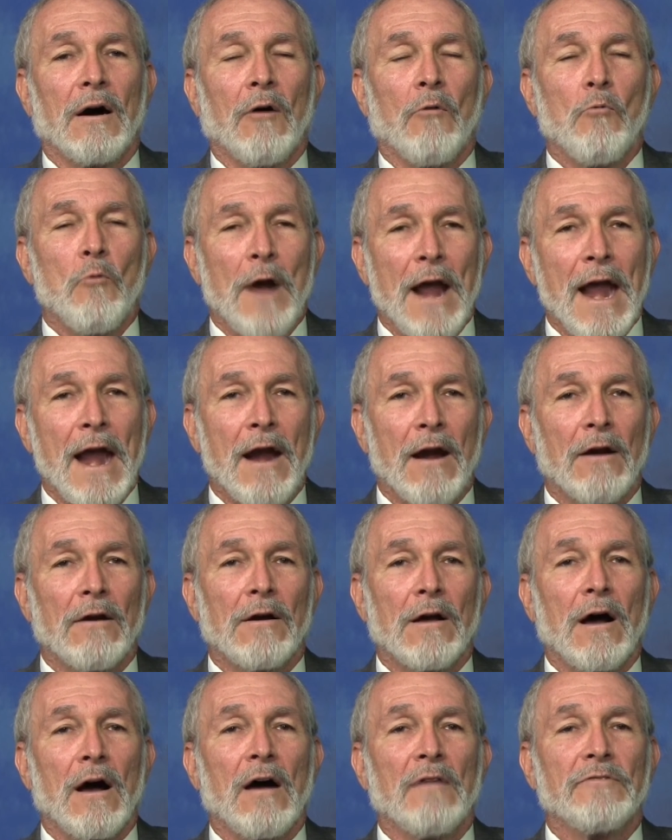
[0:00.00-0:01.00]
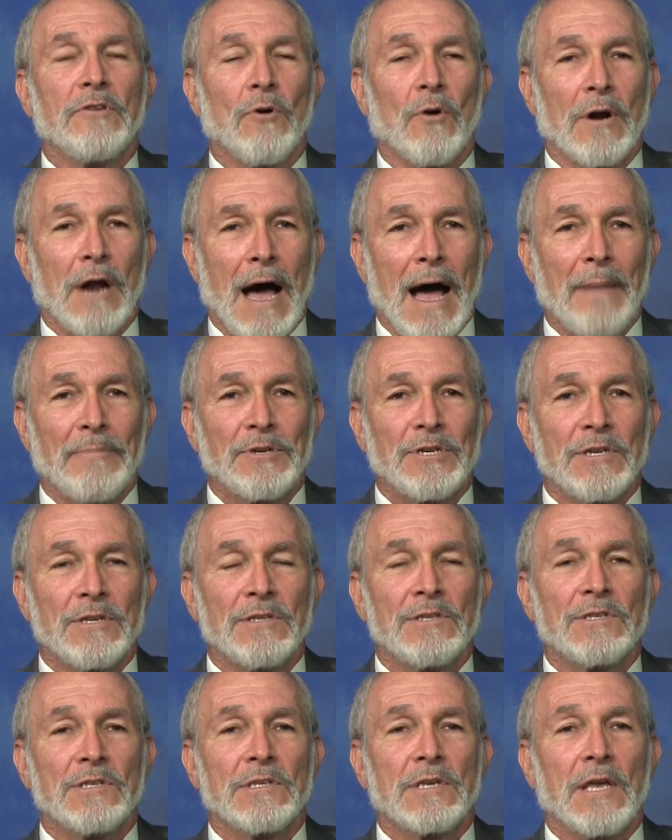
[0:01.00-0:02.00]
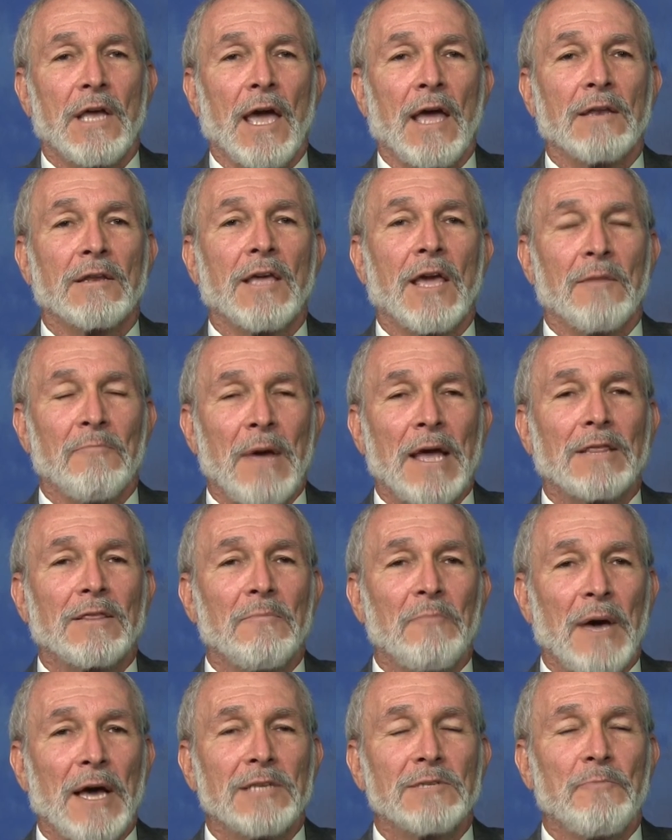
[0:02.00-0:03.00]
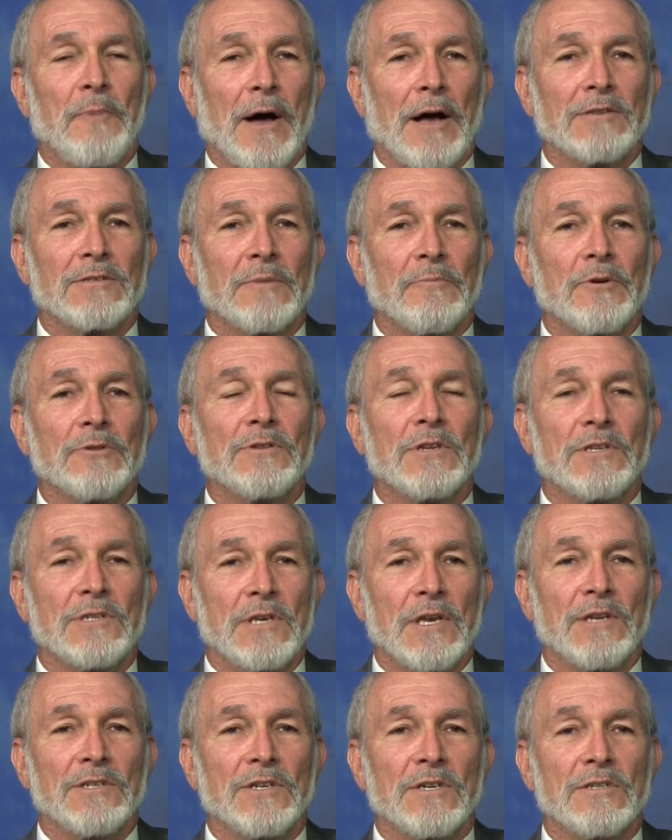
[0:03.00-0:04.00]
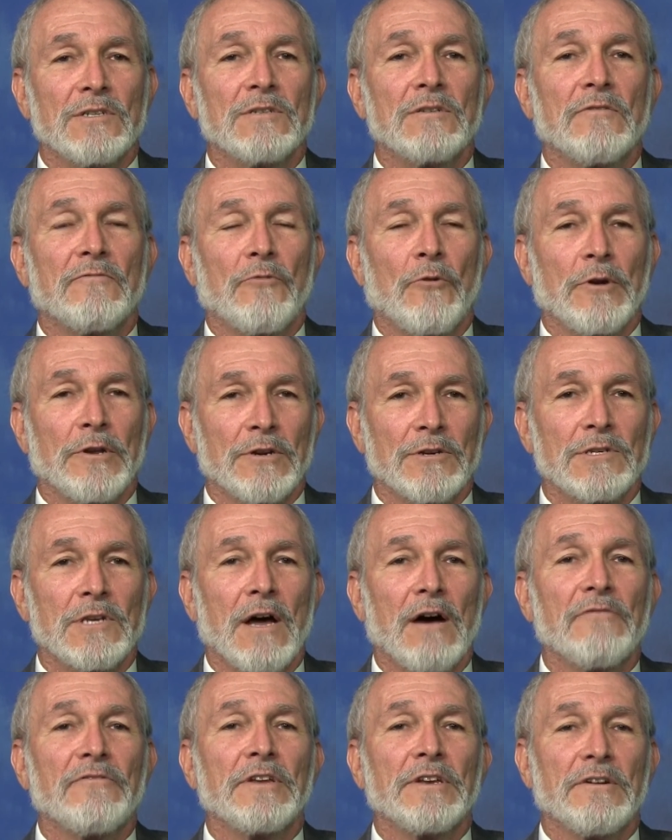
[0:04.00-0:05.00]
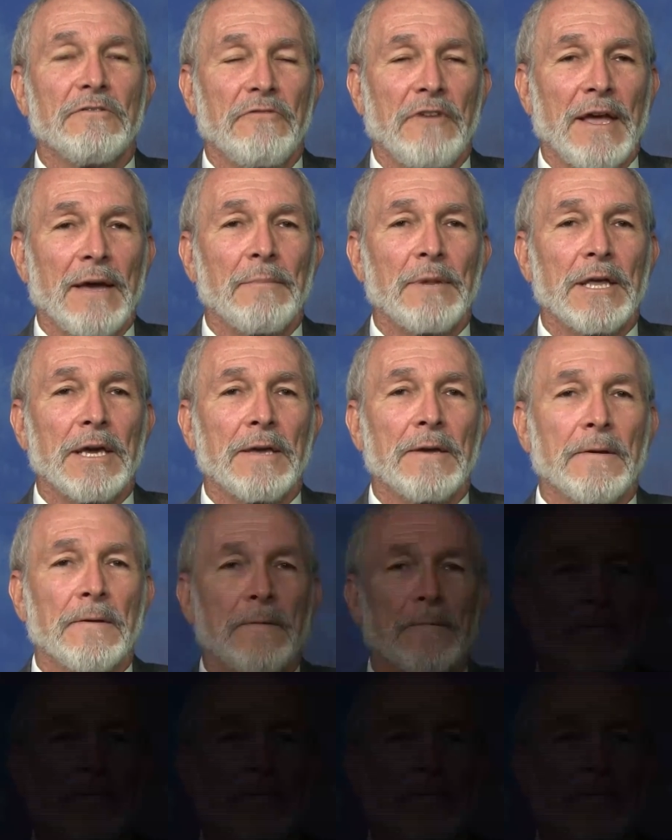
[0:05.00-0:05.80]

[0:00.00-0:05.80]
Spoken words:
aware of your options and can make the best possible decisions for yourself and your family.